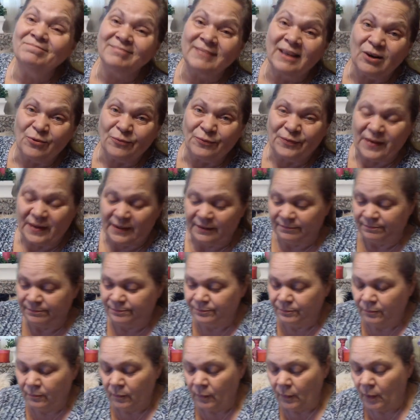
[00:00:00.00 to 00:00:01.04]
They don't
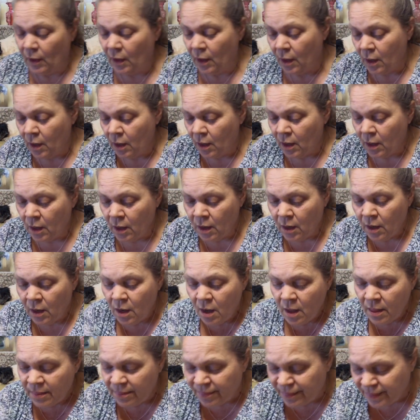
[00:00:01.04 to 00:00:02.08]

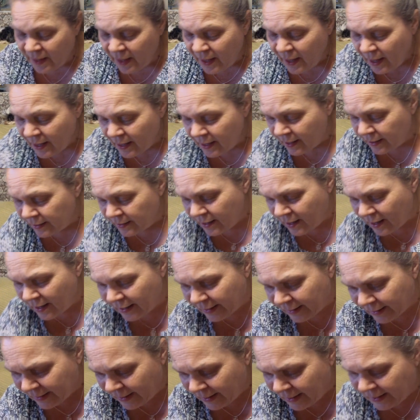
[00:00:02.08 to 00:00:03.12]
fit. Then I
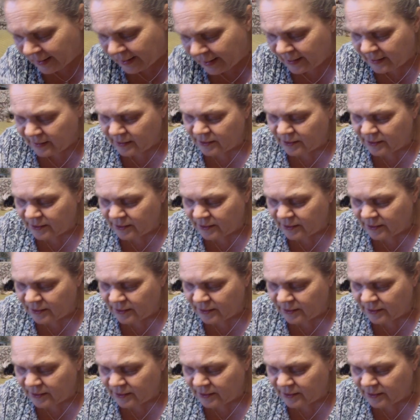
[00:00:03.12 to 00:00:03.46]
got